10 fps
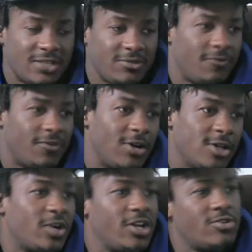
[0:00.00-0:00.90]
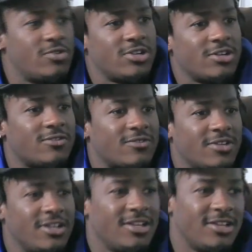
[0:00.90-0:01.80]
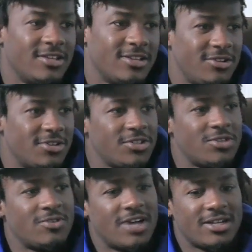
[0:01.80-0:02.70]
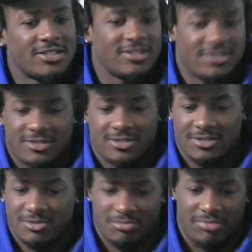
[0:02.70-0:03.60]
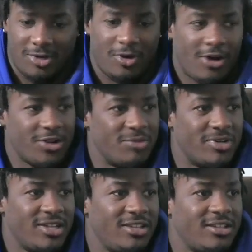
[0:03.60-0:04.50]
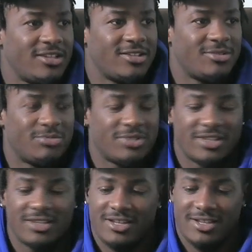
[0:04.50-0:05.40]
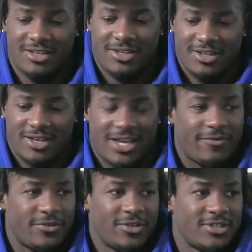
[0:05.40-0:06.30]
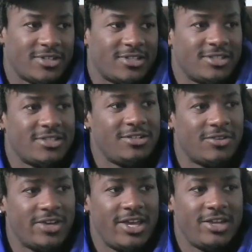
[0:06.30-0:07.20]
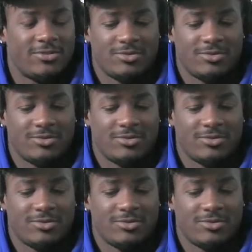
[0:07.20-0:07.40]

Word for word: your flowers while you on earth. Yeah. You know, you don't gotta blow all your money, but have fun. You know, right. I ain't gonna